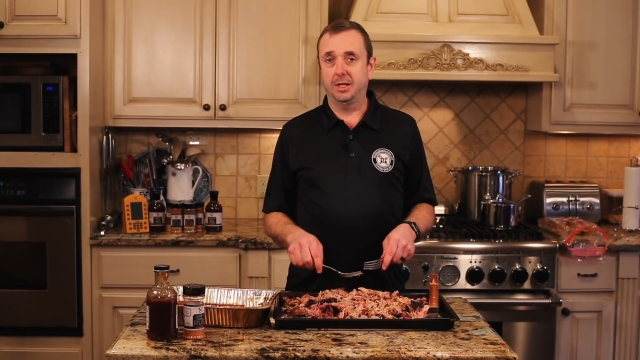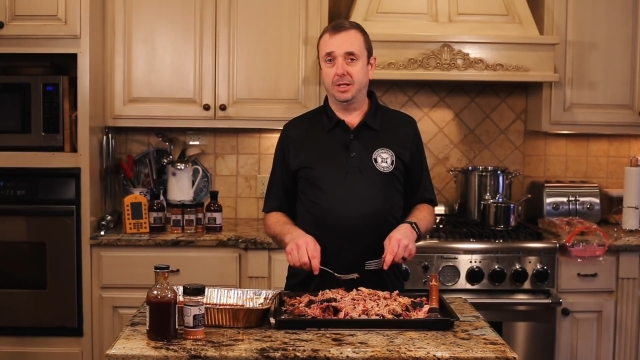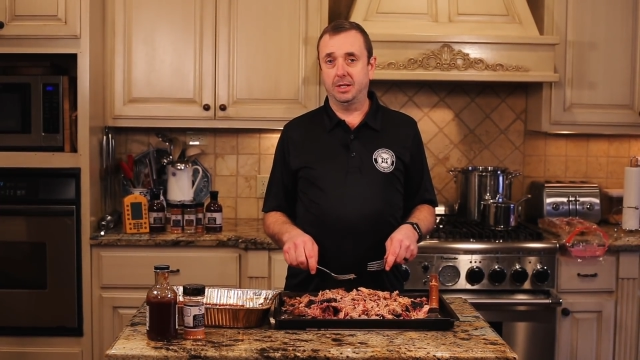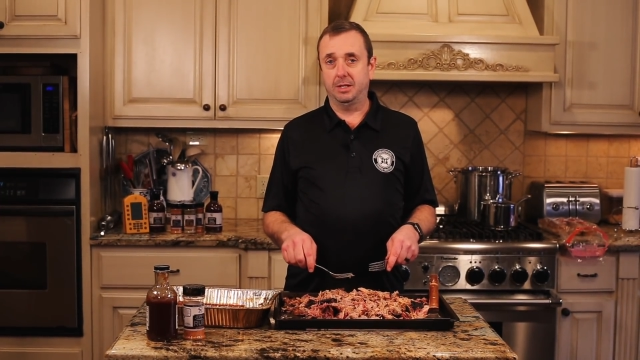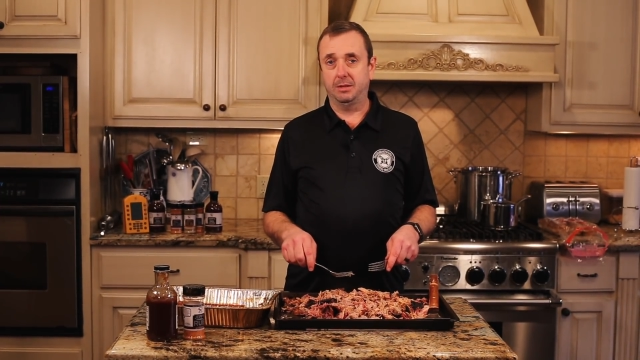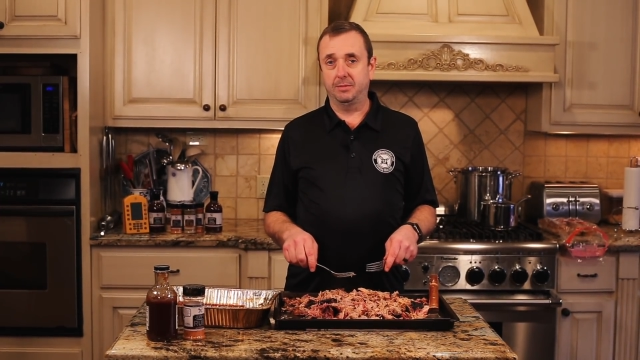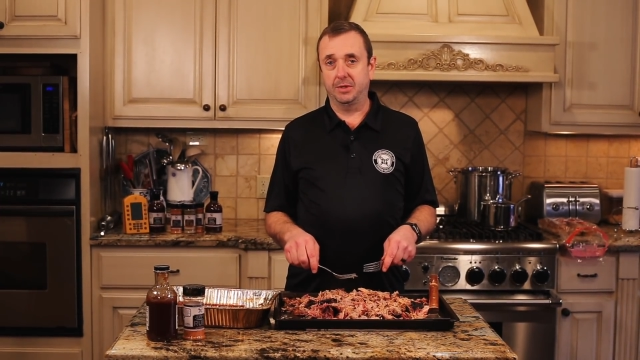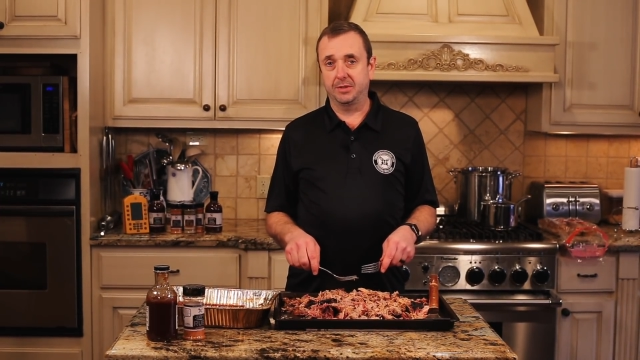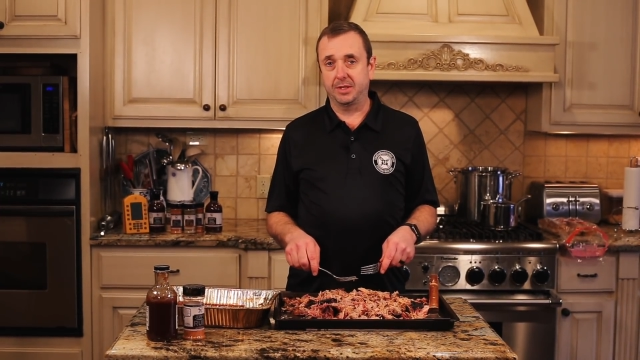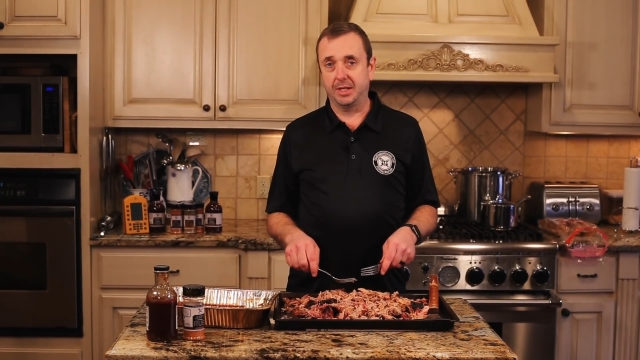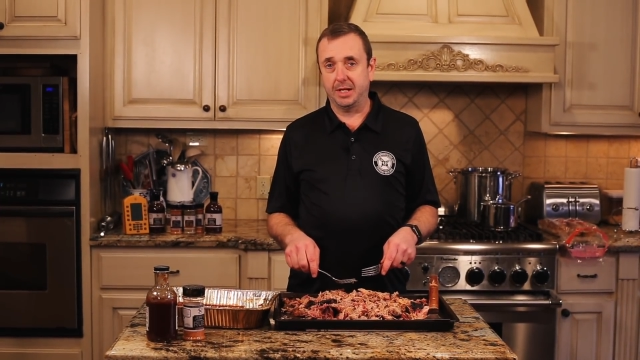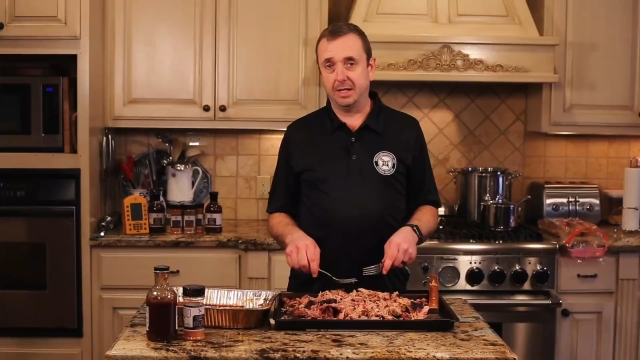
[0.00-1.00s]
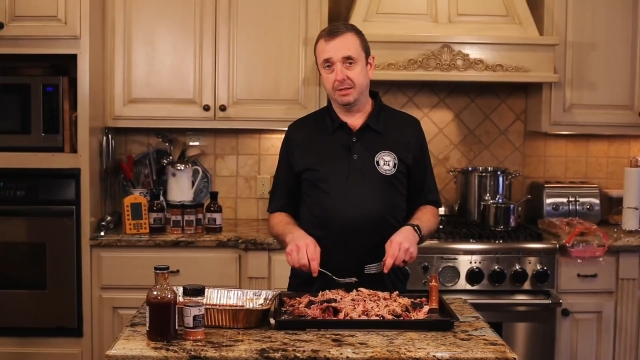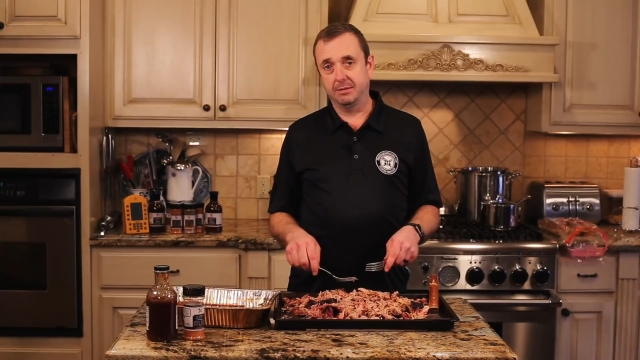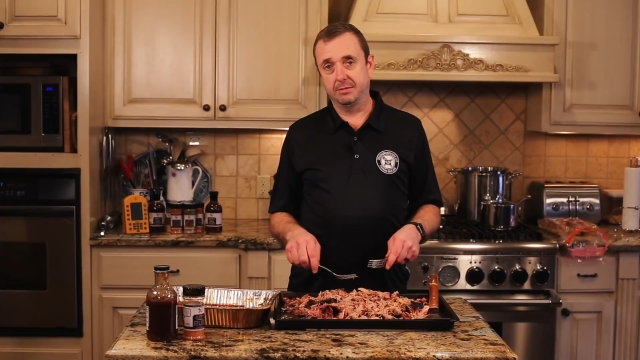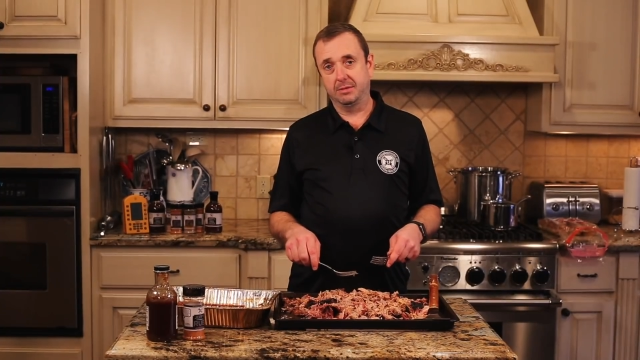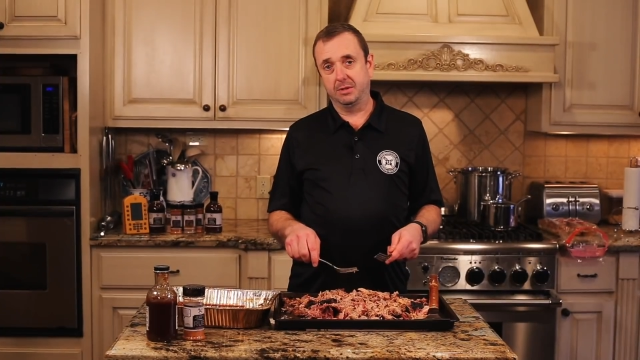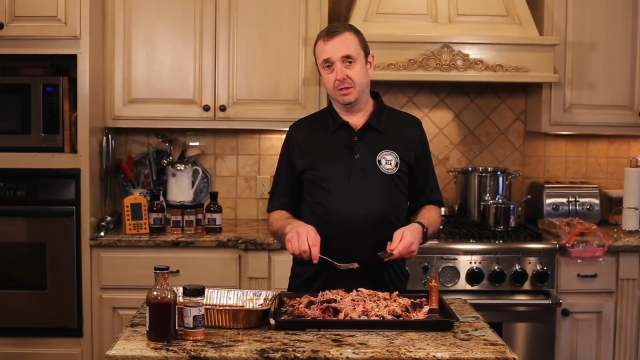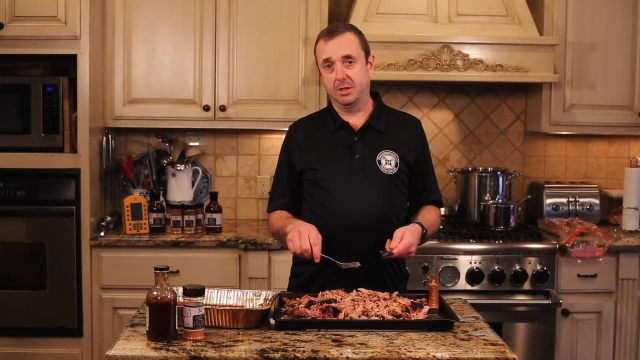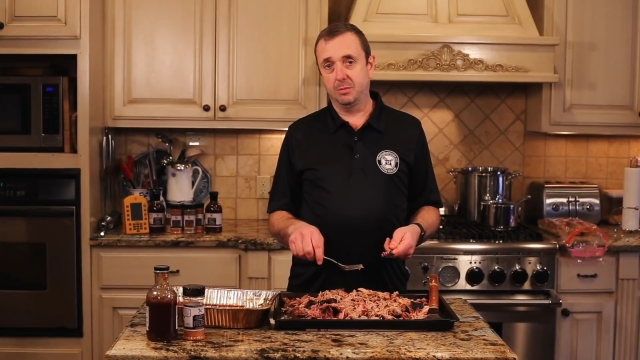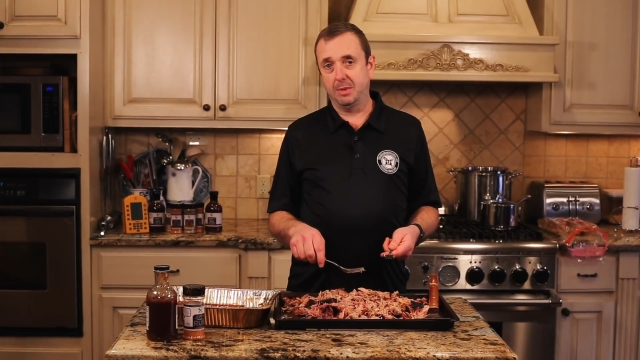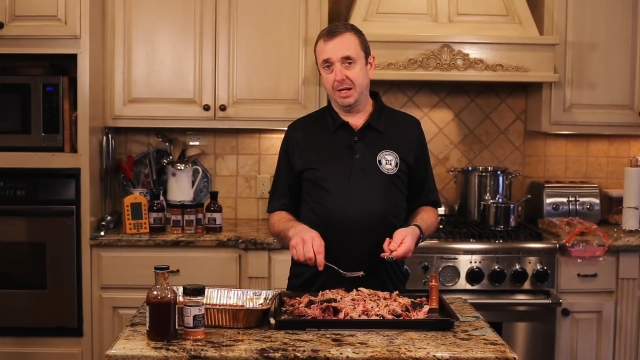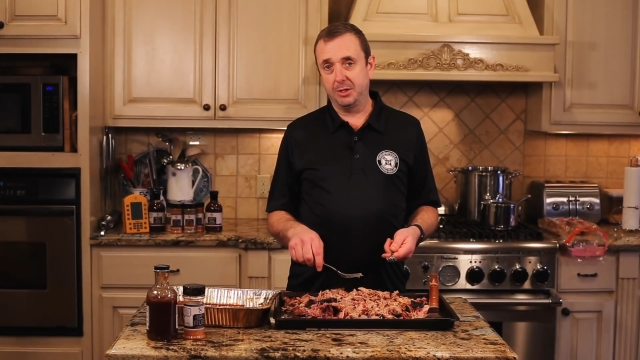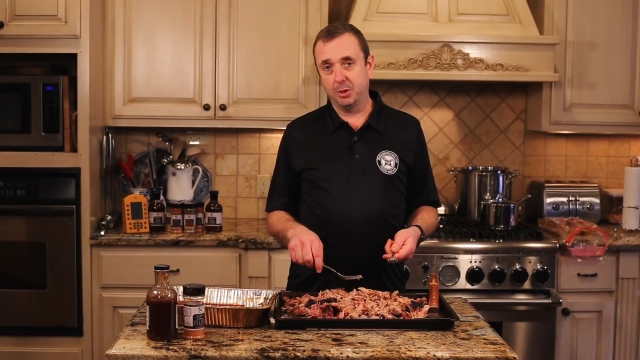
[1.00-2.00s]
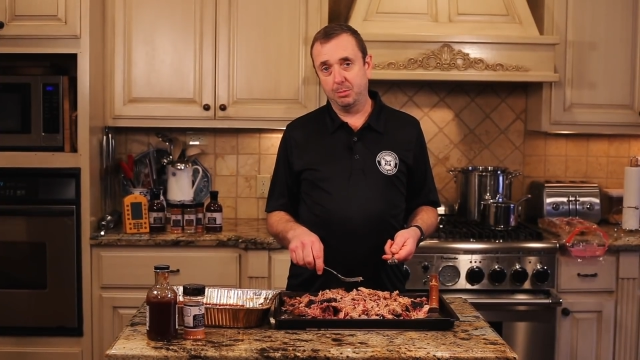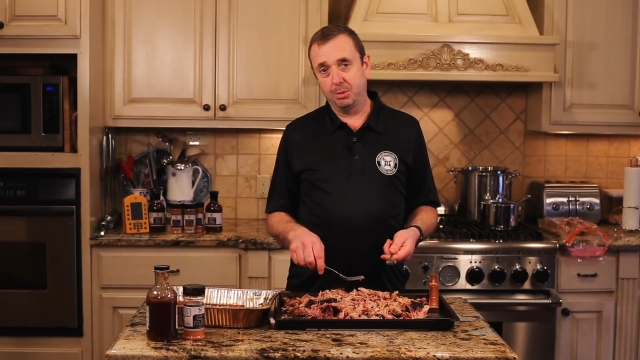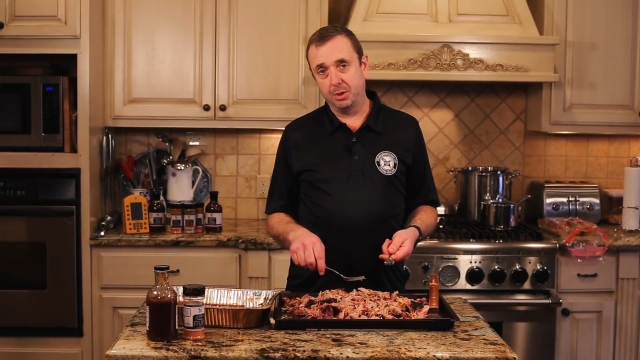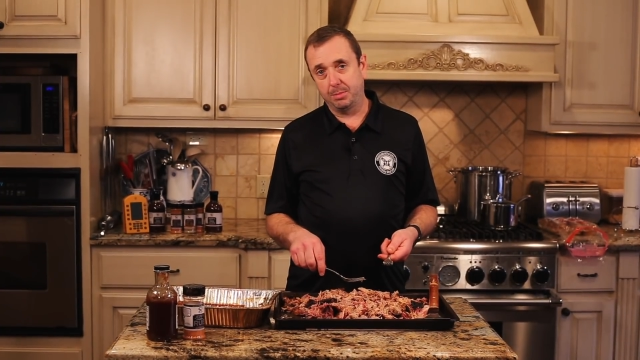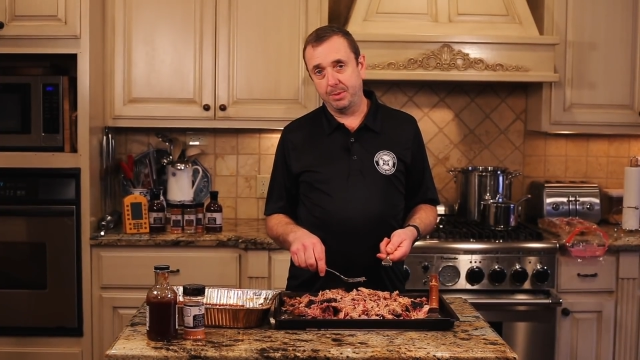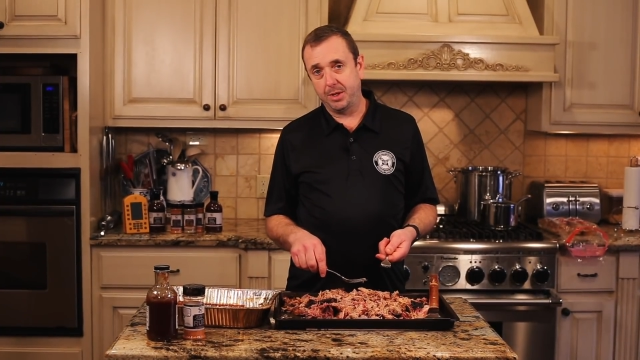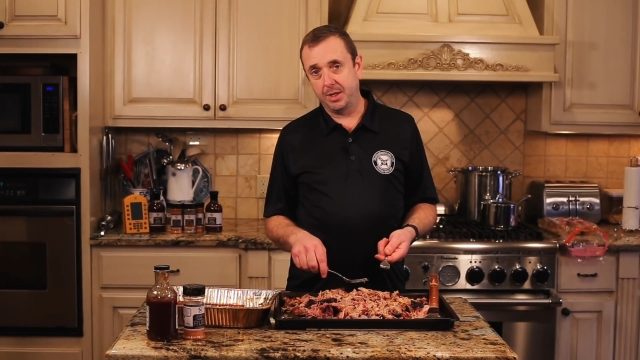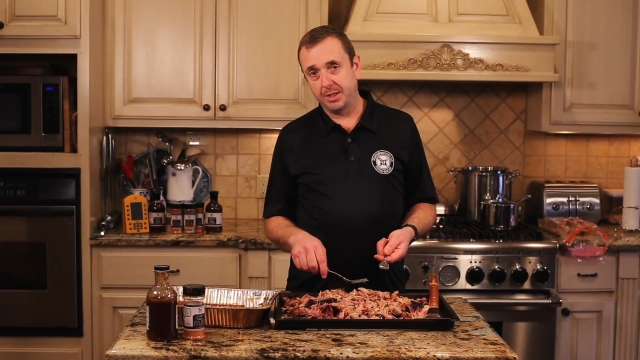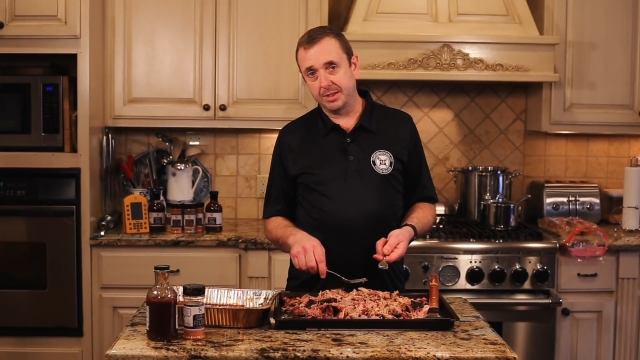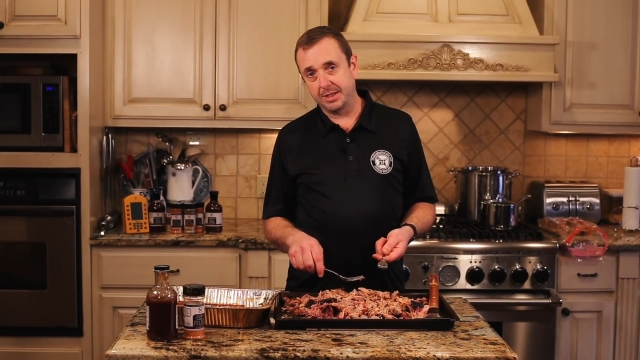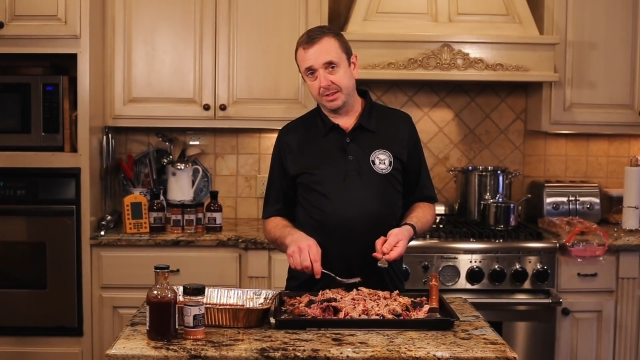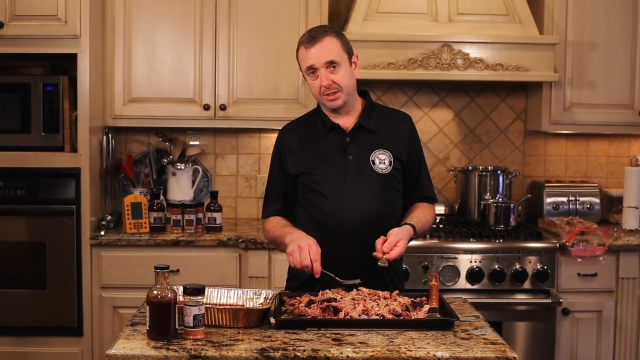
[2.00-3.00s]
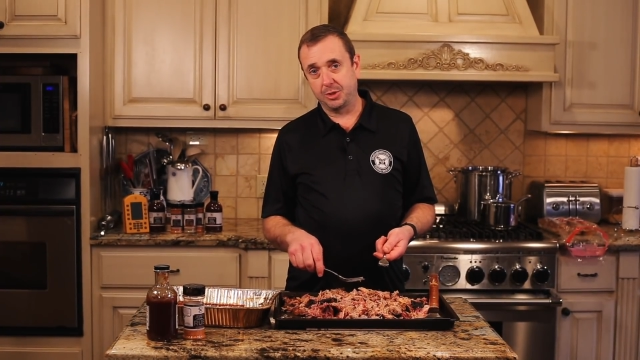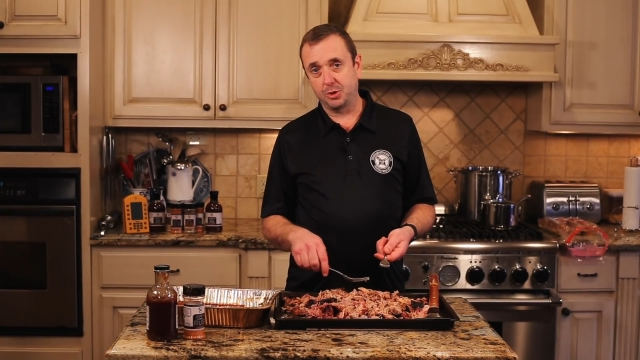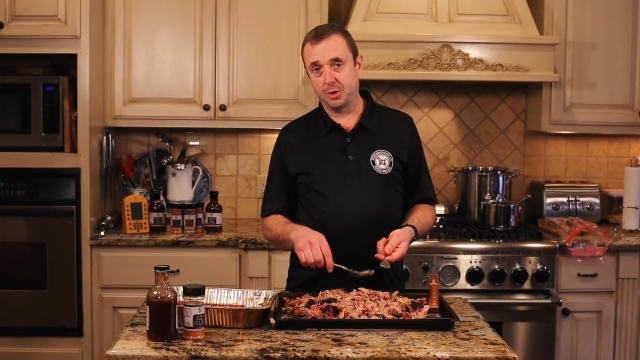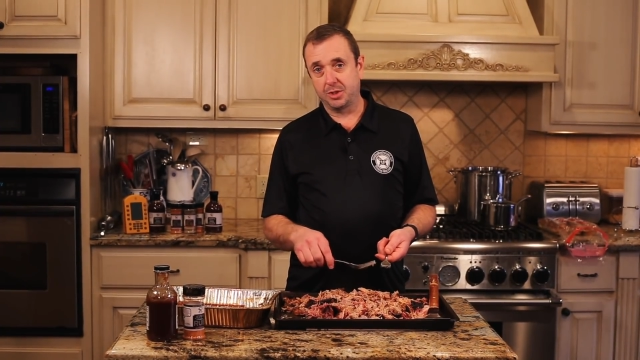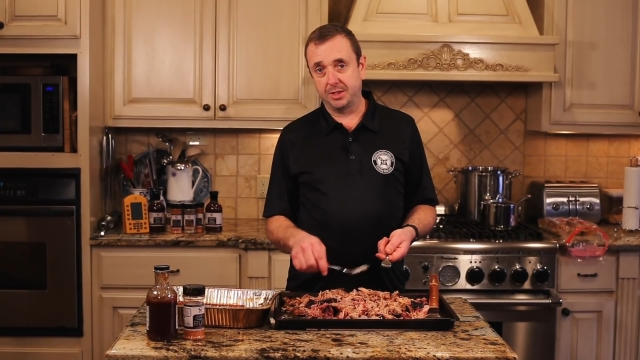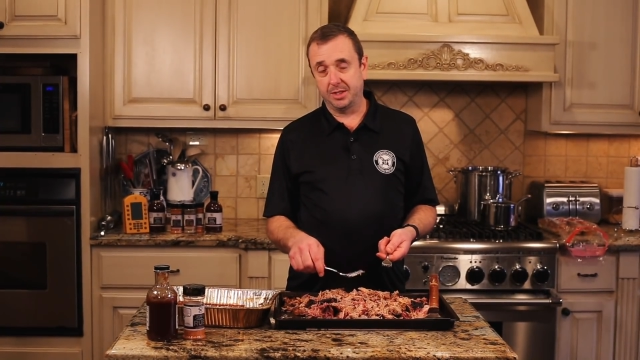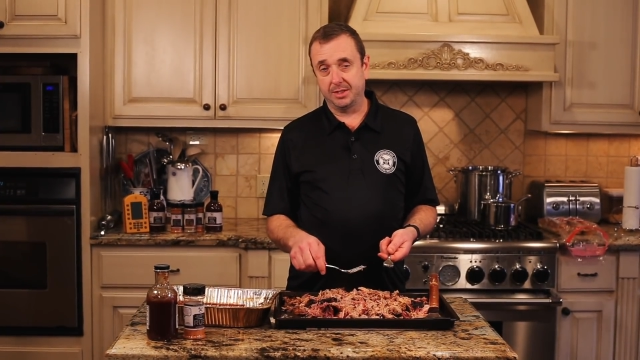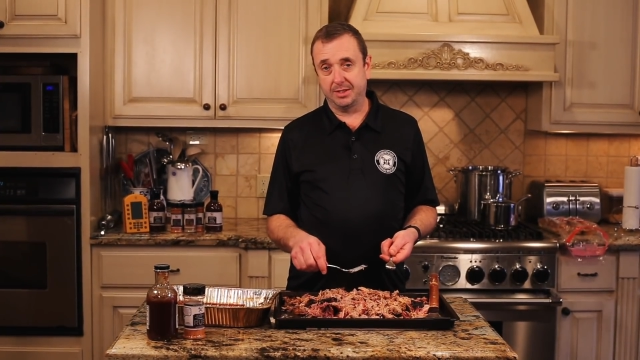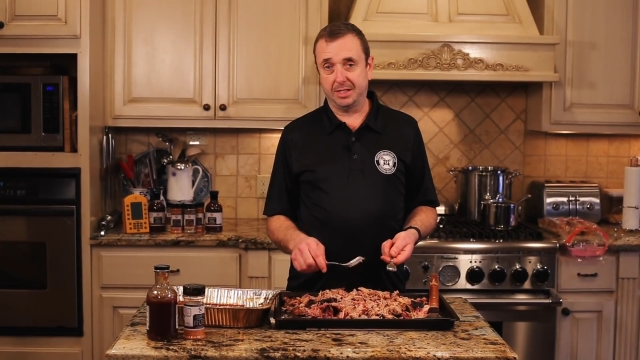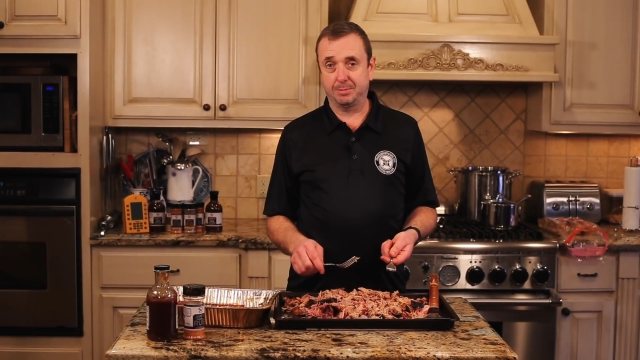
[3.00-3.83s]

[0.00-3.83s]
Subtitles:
They'll say, mine don't pull apart as easily as yours does.